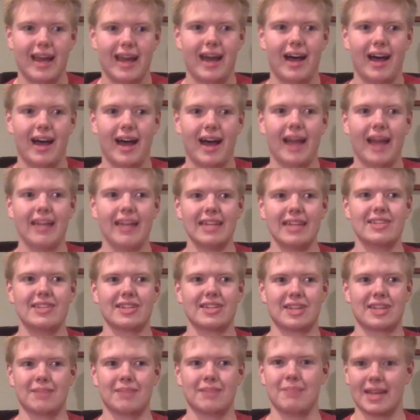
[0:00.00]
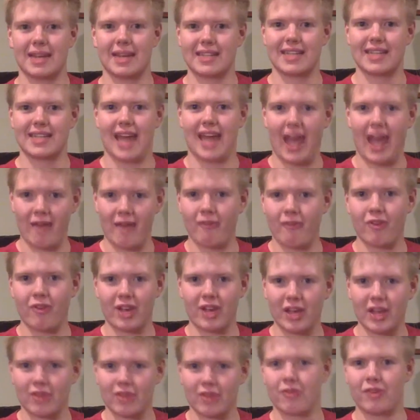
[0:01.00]
I need to commit to
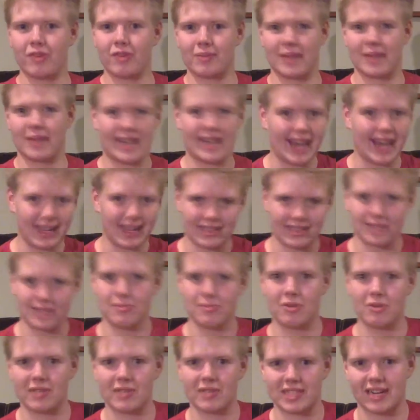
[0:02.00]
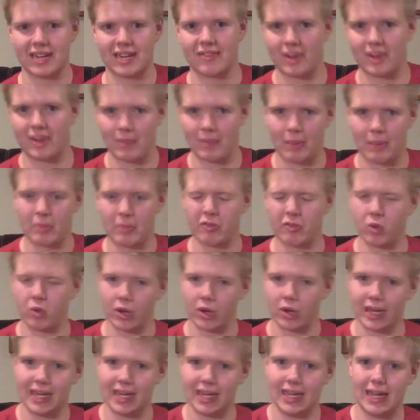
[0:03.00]
every other film, the 19 movies that have come out before
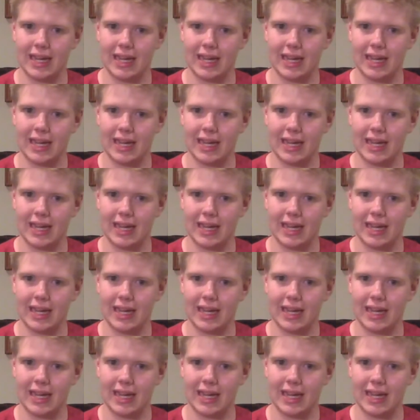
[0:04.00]
it.